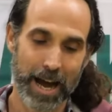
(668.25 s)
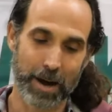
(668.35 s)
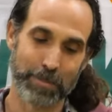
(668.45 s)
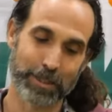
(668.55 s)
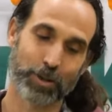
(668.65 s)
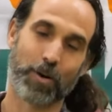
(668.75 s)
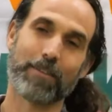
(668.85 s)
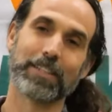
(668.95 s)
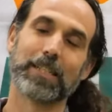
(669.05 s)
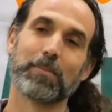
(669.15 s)
And so
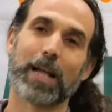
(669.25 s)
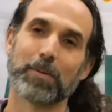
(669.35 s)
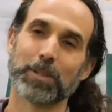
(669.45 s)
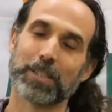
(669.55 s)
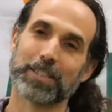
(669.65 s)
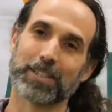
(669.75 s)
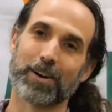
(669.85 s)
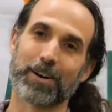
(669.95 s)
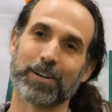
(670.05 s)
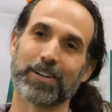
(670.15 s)
obviously platypuses
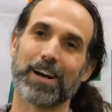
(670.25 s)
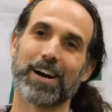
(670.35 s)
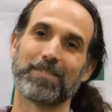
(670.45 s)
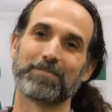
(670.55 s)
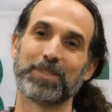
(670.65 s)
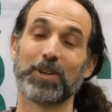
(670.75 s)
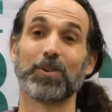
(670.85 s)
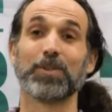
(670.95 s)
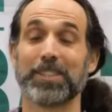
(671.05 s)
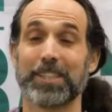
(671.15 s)
are,
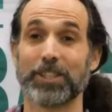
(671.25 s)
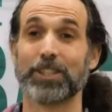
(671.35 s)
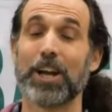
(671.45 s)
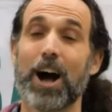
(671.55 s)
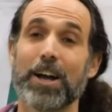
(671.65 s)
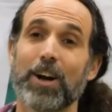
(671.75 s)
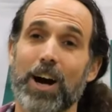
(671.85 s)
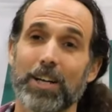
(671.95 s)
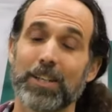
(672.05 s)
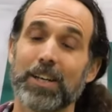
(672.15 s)
such an
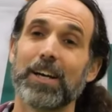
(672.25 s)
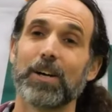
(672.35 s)
icon.